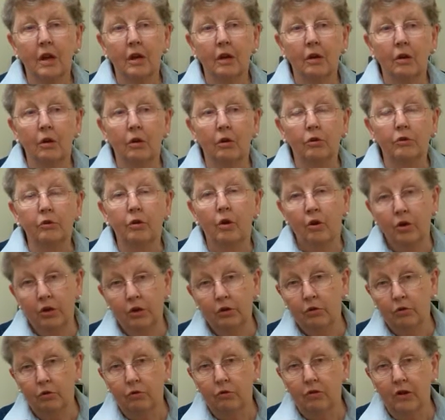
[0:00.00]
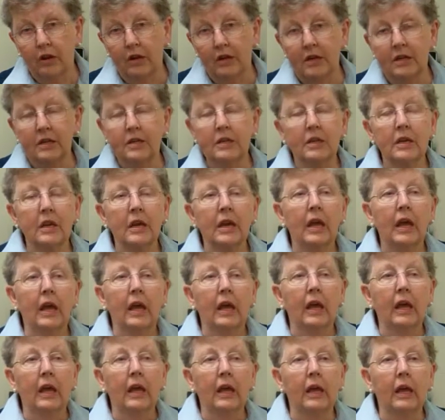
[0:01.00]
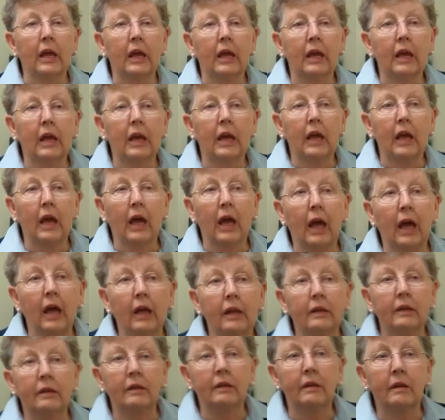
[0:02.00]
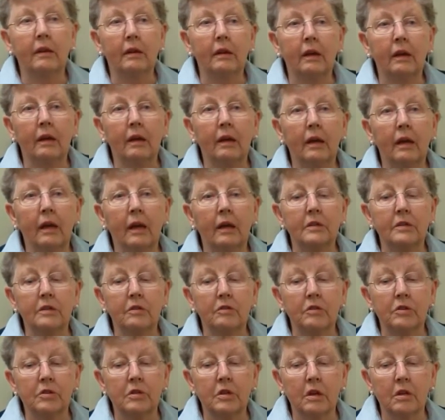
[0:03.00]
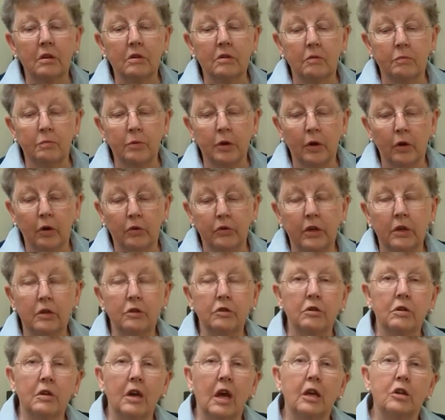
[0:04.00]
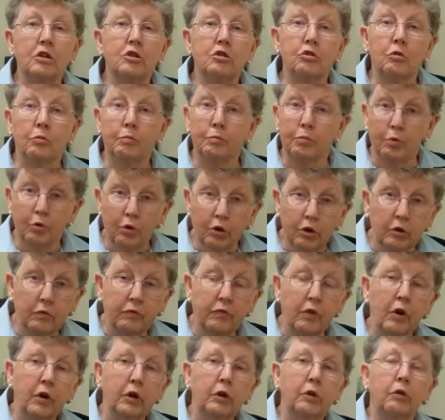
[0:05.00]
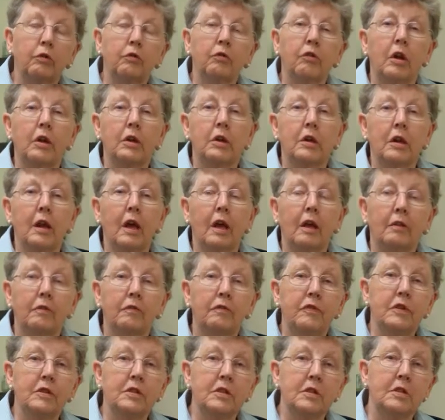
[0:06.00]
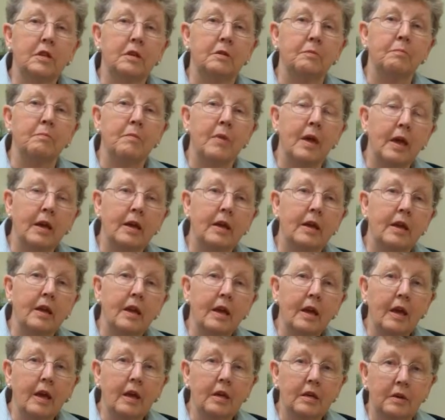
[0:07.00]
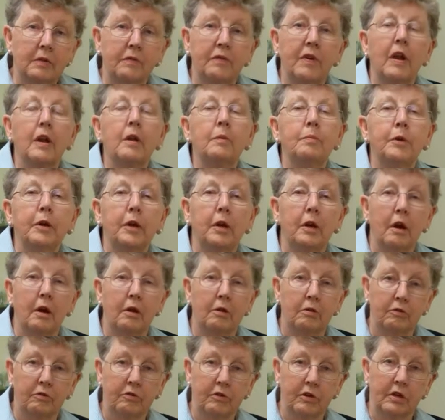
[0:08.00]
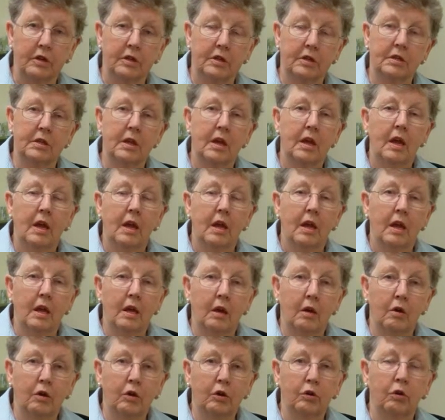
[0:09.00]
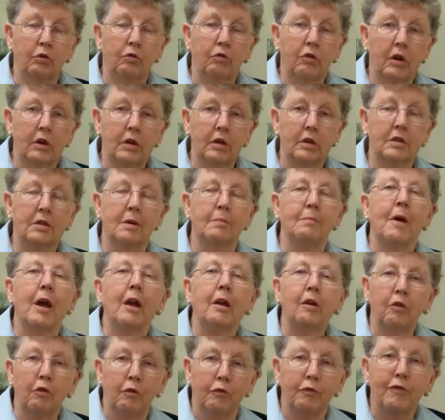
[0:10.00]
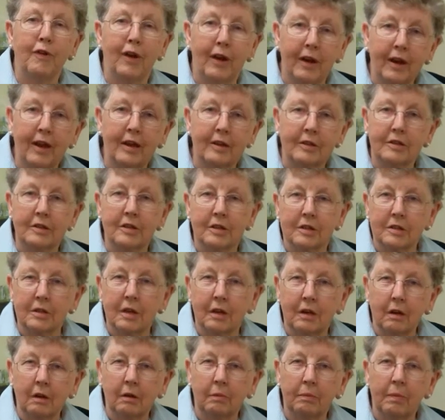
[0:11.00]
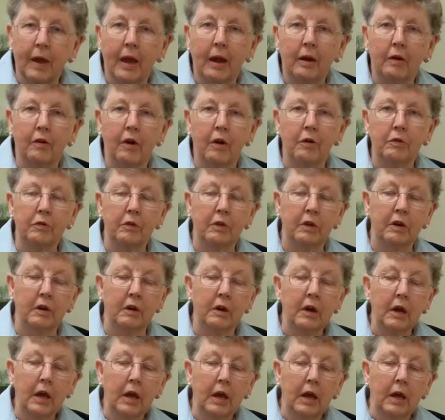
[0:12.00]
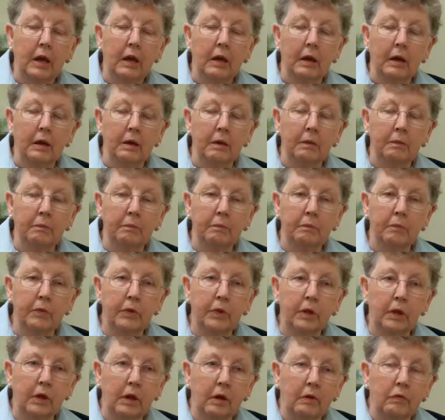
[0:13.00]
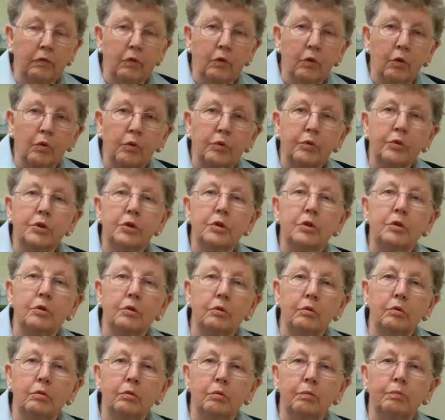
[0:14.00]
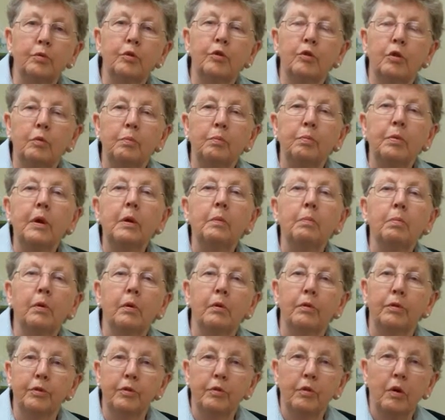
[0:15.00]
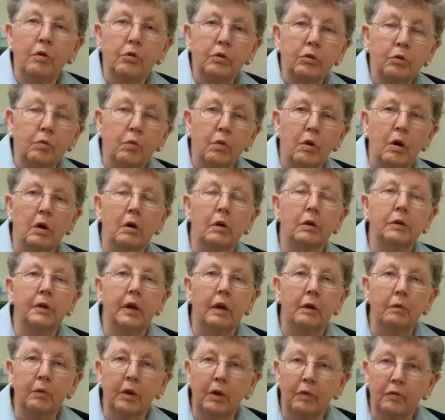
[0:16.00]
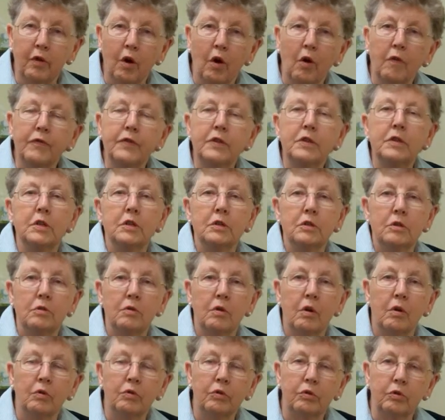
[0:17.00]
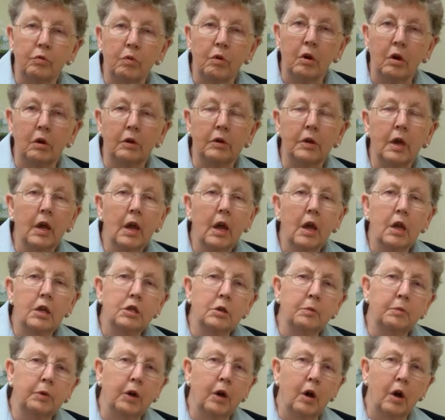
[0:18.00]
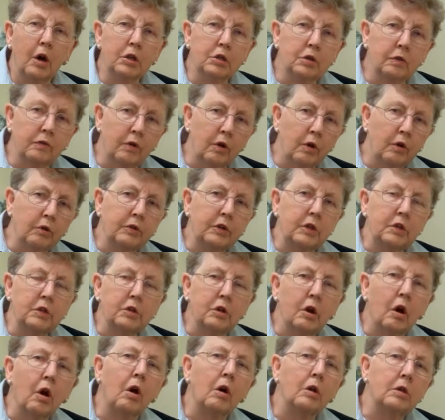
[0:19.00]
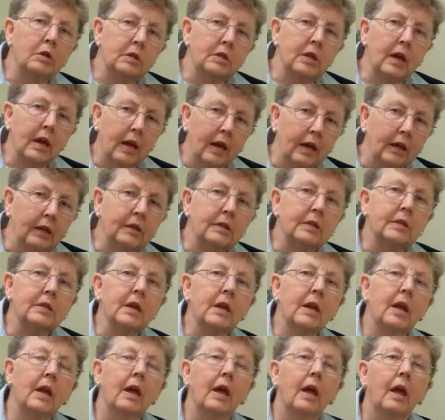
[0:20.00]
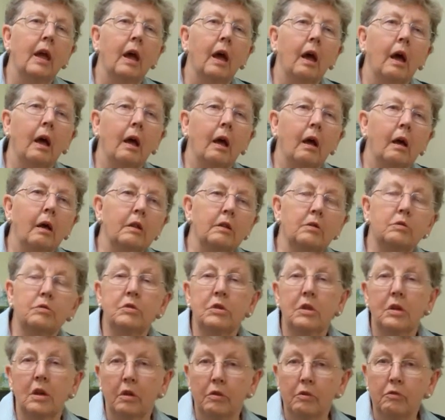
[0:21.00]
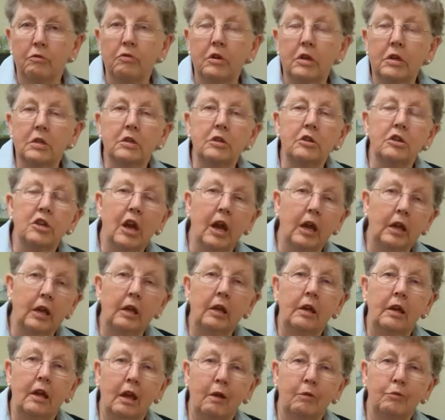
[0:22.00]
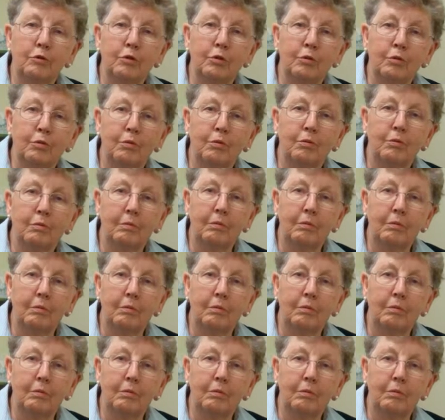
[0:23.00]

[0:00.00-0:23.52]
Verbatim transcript: called Oikocredit. Credit, mm-hmm. uh, and uh, as a result of being on the international board of Oikocredit, I had visited many developing countries. Uh, Oikocredit is a microfinance, just a little background there. Um, they give loans to poorer people throughout the world, and we have offices throughout the world. So, because of all these contacts, uh, this was another reason Jackie came to